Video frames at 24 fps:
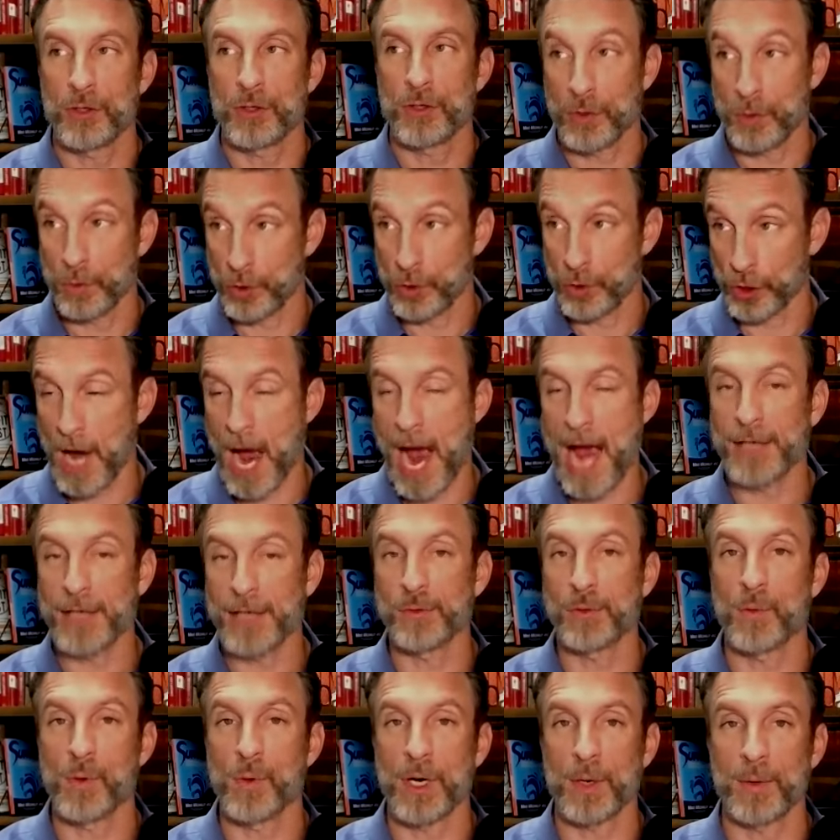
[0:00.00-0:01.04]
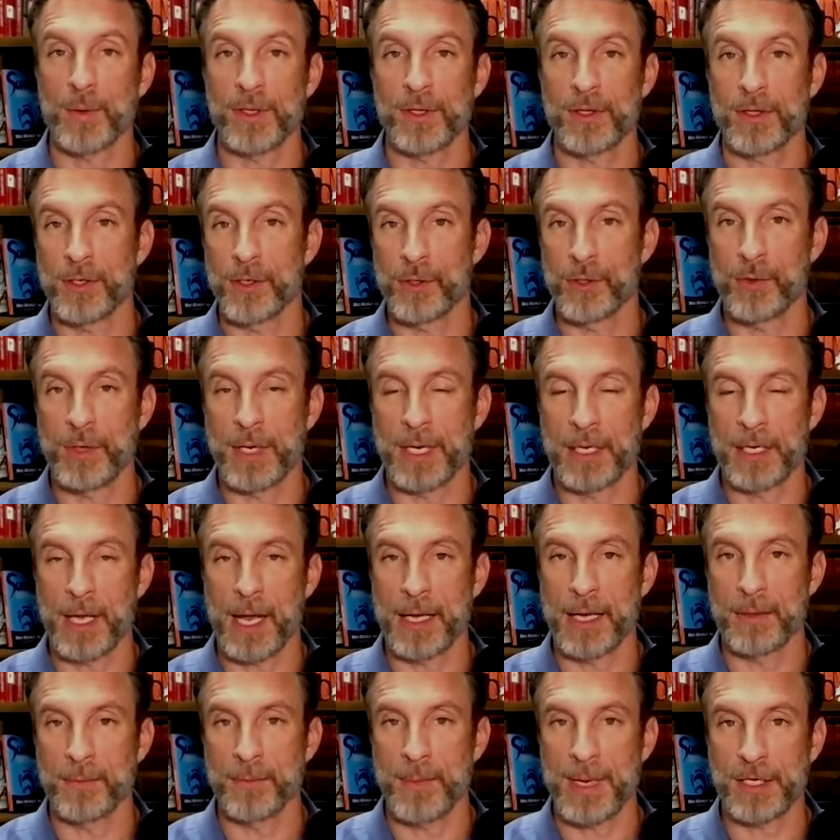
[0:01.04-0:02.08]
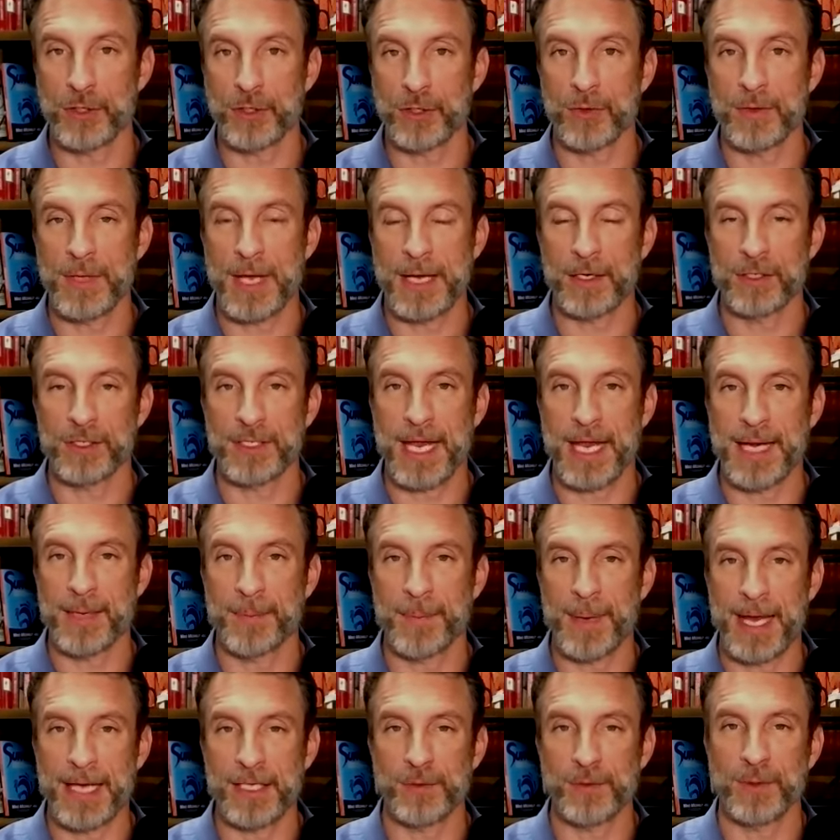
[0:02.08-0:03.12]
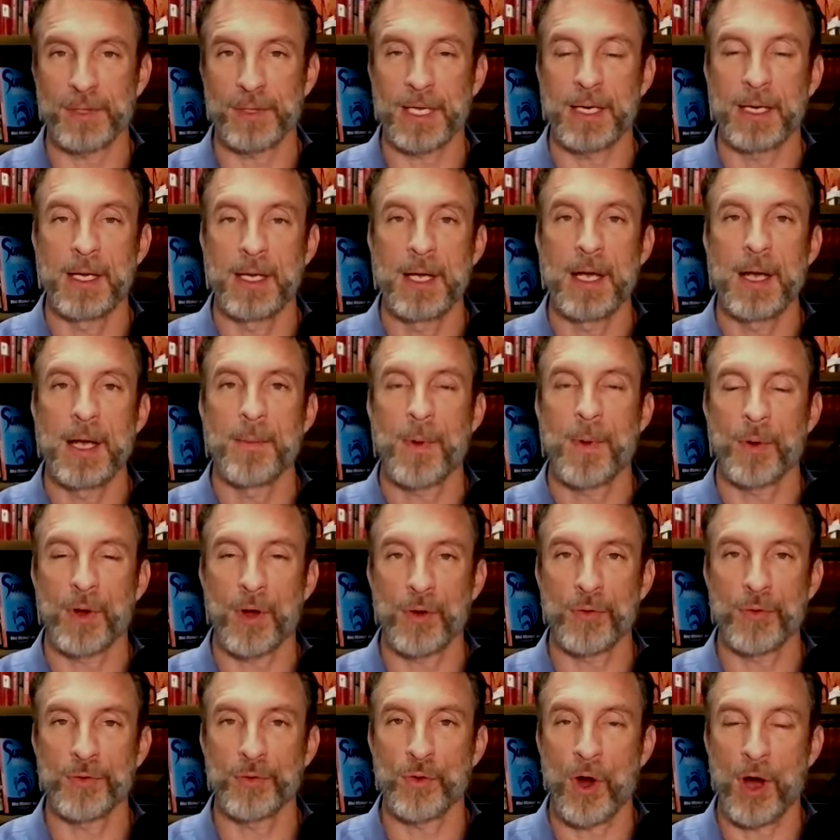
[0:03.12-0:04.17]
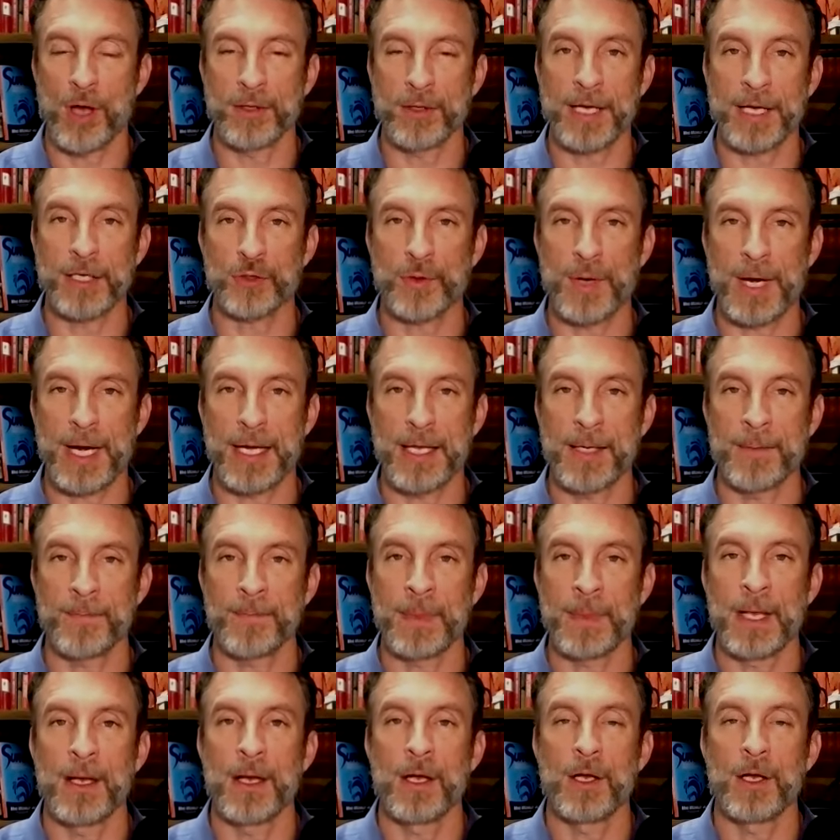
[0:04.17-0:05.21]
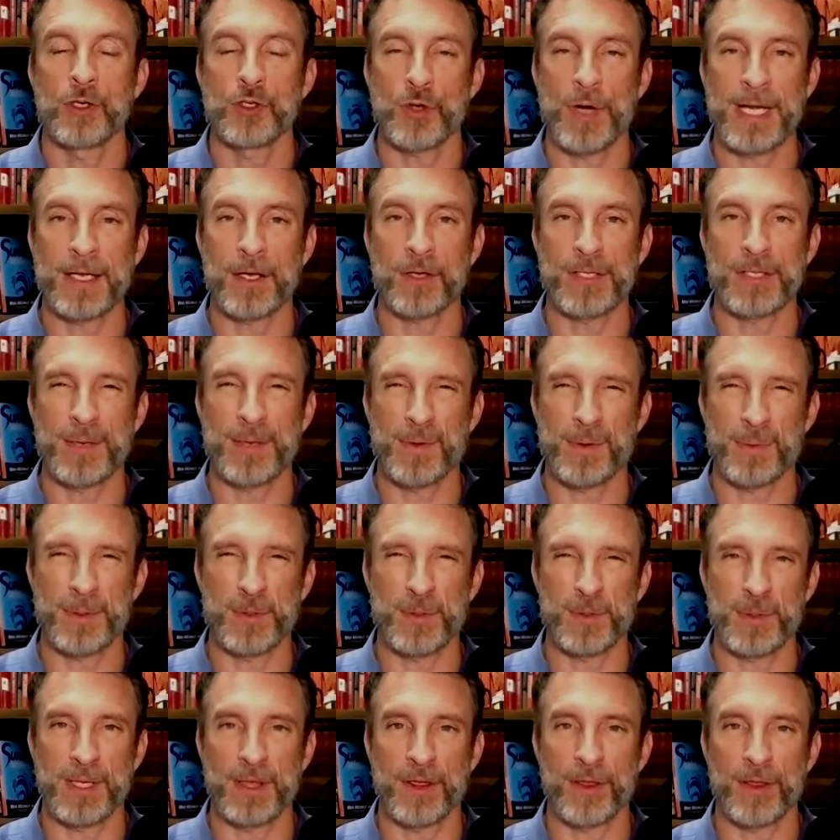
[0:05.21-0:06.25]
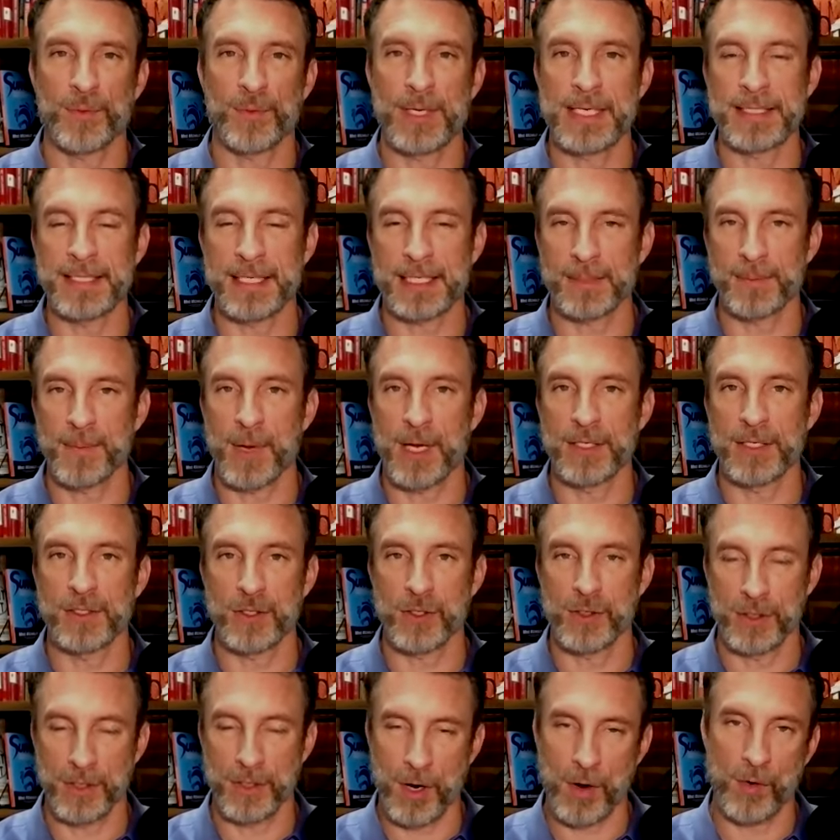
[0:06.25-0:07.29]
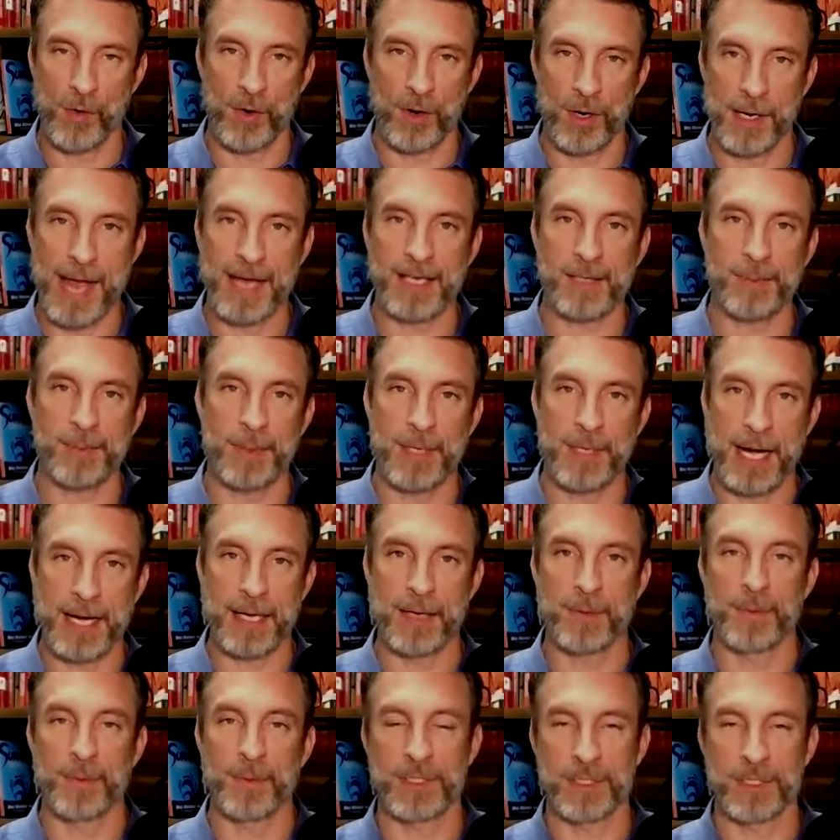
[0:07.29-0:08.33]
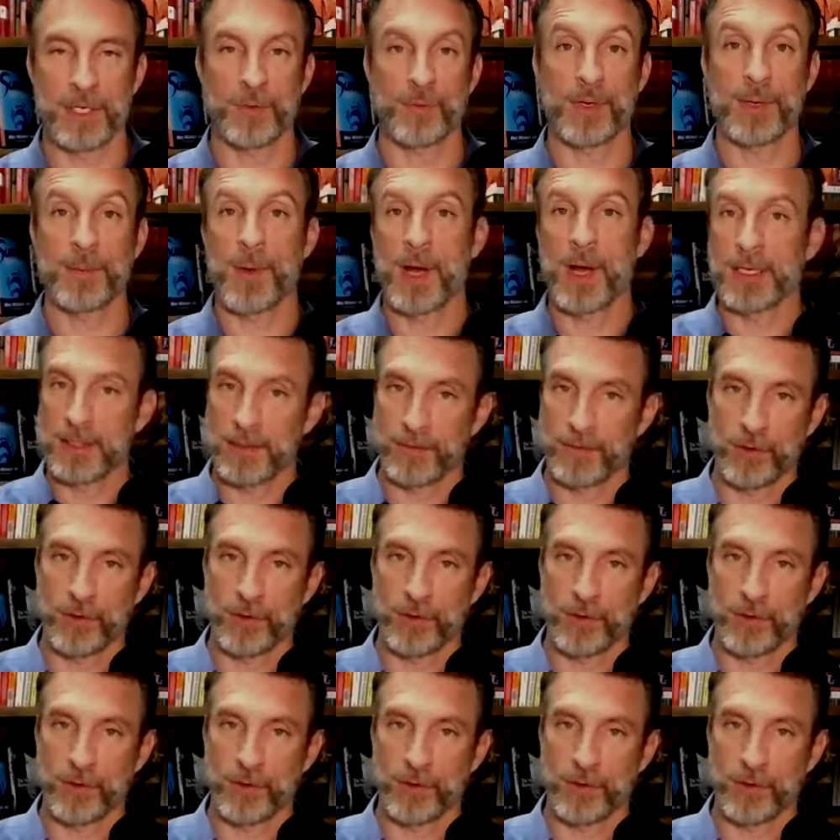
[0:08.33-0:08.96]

Your guides will work with you and make sure that you're staying pace with it. We'll go through online training. Training goes anywhere between 3 to 6 months. You can go on expedited, which is 3 months.